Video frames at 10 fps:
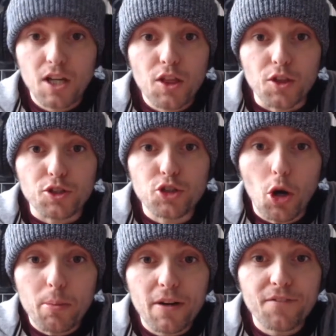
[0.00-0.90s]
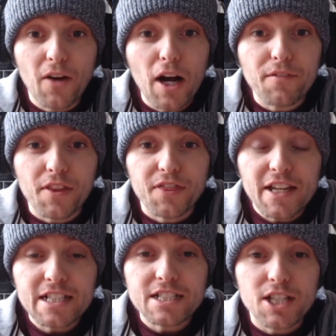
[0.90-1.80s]
the top 5
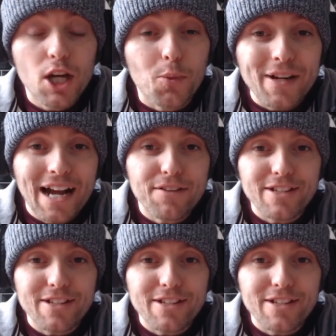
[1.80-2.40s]
things we have